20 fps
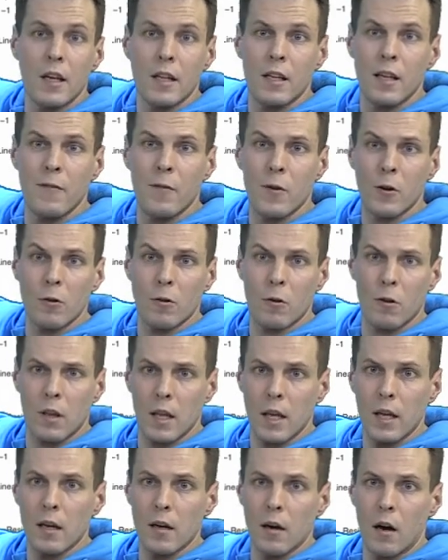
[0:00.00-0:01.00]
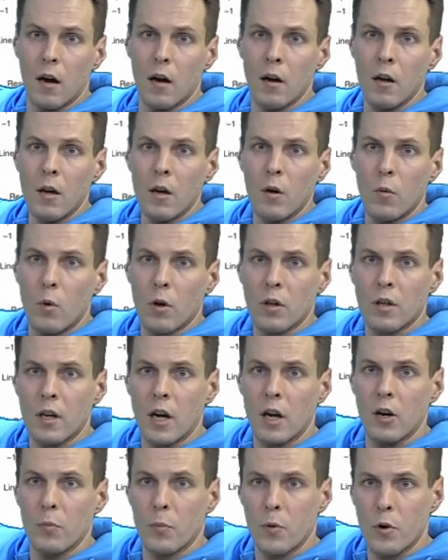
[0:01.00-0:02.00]
difficult to think what
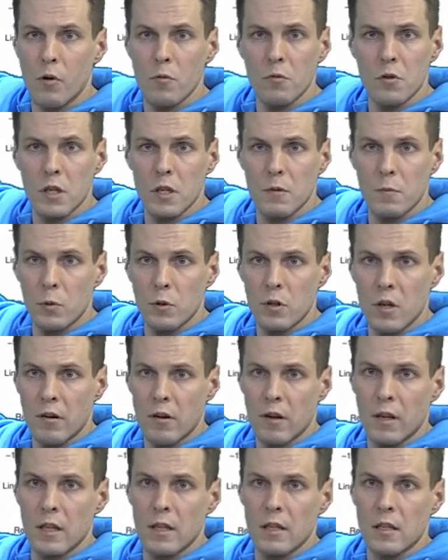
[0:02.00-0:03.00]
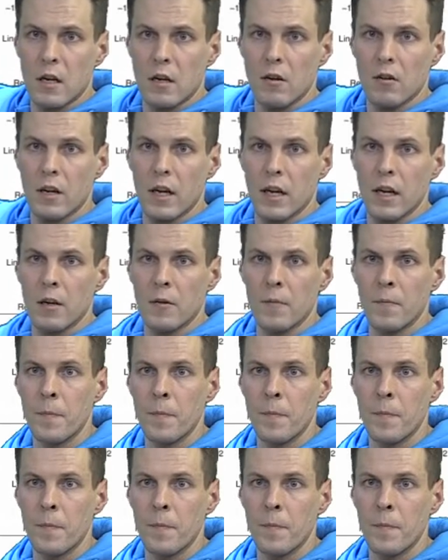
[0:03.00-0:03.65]
kind of process would generate this kind of data.